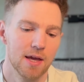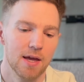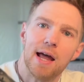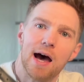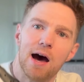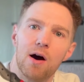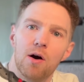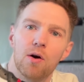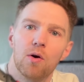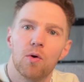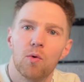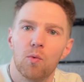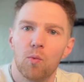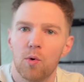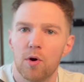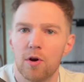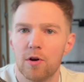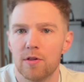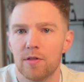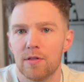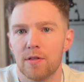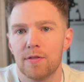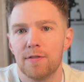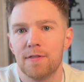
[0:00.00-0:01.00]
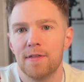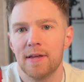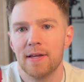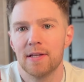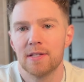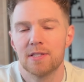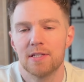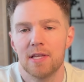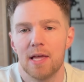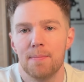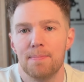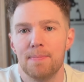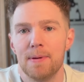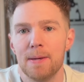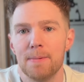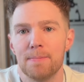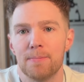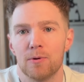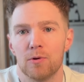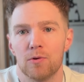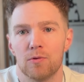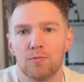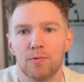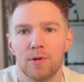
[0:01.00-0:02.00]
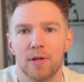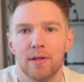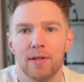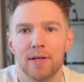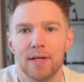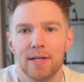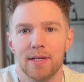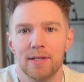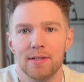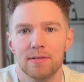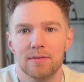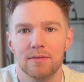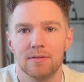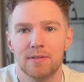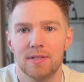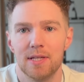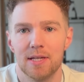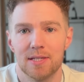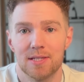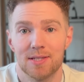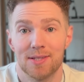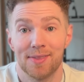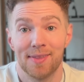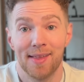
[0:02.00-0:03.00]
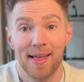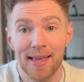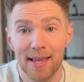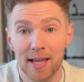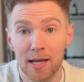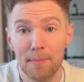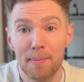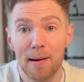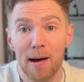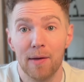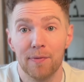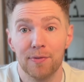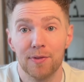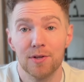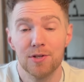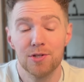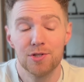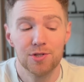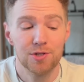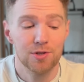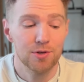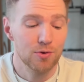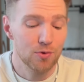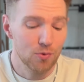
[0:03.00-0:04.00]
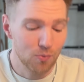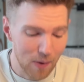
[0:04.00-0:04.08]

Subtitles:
Now, what are the things that people really dislike about this shoe?